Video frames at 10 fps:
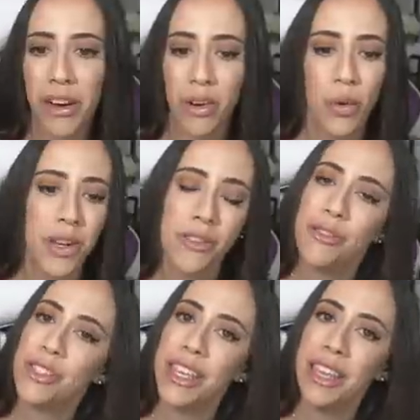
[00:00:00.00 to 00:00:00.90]
are going to
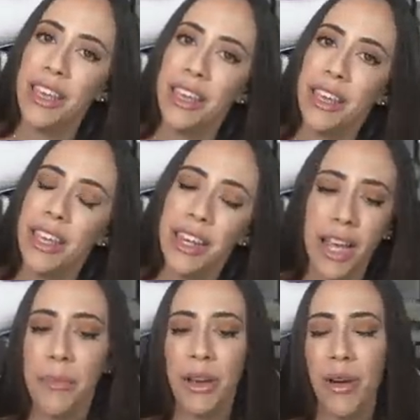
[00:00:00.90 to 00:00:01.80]
see
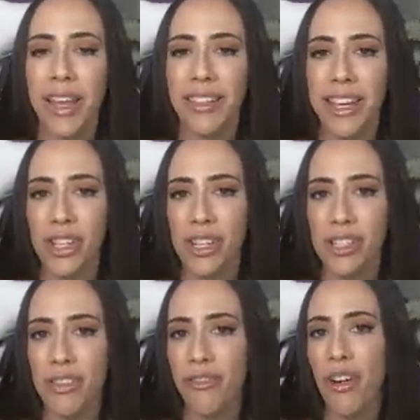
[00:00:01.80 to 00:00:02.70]
incoming
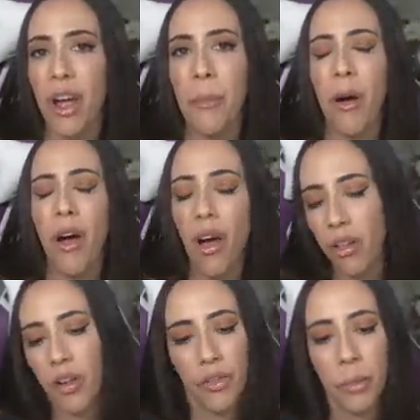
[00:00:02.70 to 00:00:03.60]
regulations from
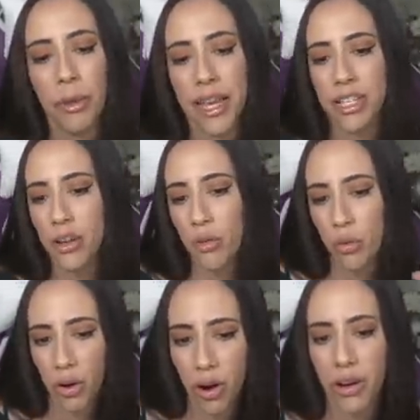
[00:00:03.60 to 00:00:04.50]
all over the place
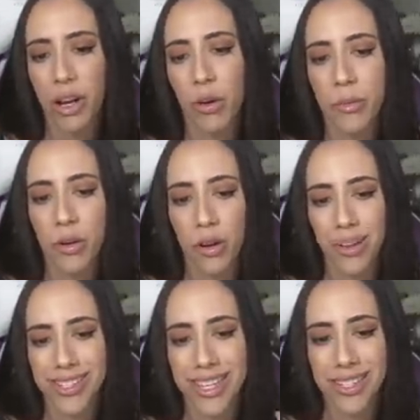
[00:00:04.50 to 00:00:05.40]
regarding
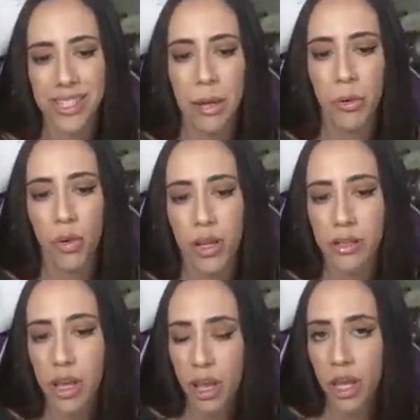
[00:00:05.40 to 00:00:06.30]
cryptocurrency and stablecoins.
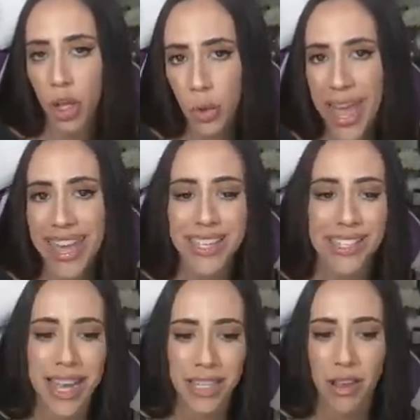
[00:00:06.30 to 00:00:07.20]
UK is
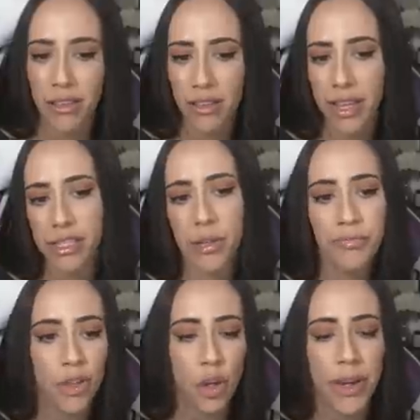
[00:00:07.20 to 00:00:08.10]
next on the list.
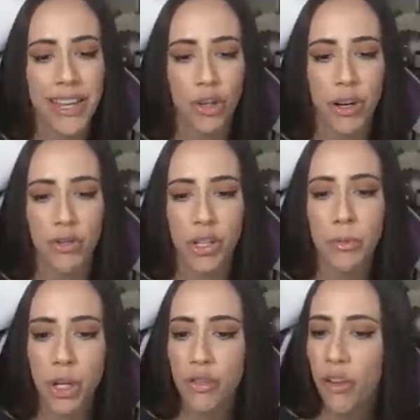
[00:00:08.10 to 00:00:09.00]
UK Treasury to
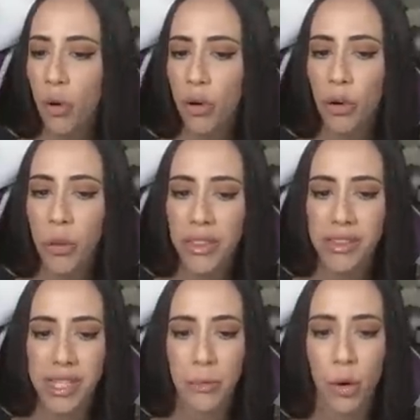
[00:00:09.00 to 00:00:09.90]
push forward with
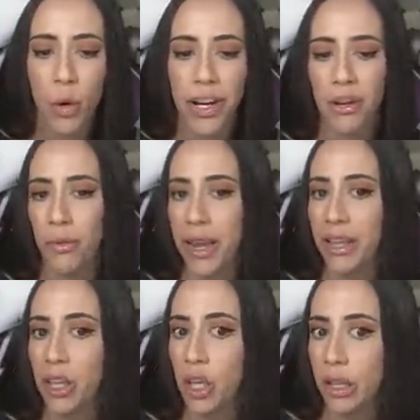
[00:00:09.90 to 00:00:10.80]
stablecoin
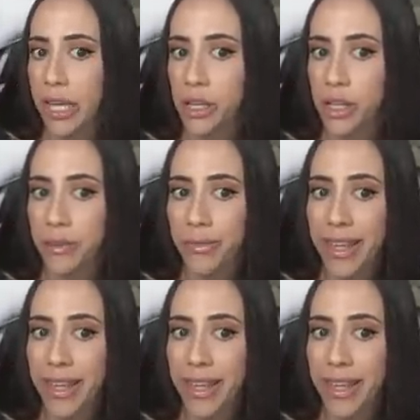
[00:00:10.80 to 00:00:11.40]
regulation.